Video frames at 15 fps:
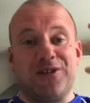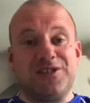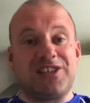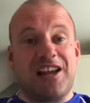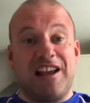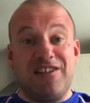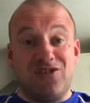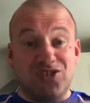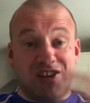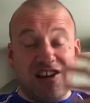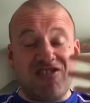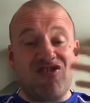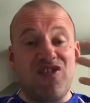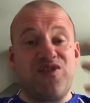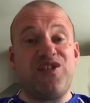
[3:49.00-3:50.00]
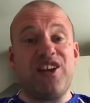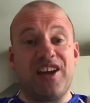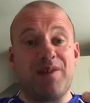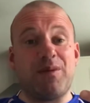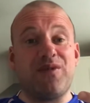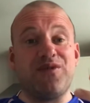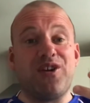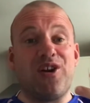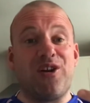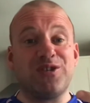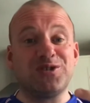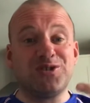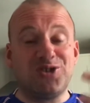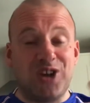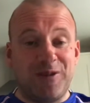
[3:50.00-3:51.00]
it's like, it does literally feel like I'm having a
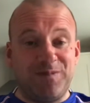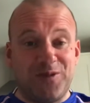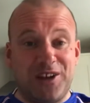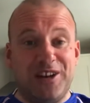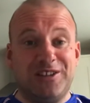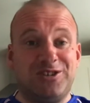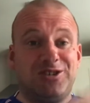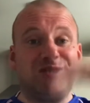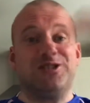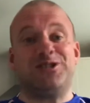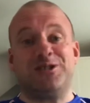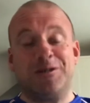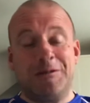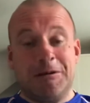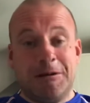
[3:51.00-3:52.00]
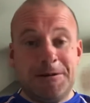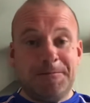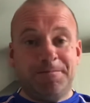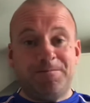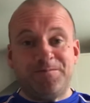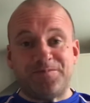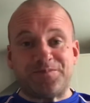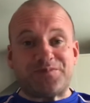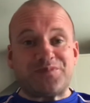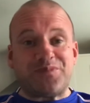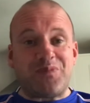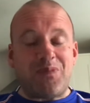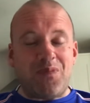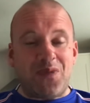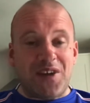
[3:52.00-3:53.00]
lozenge, and it's just
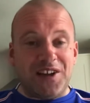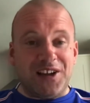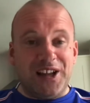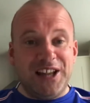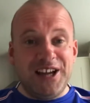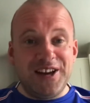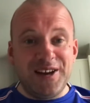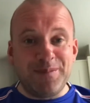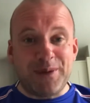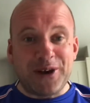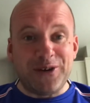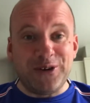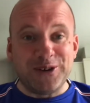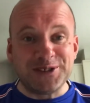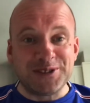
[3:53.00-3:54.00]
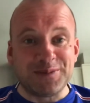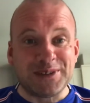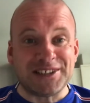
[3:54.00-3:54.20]
clearing my nose and my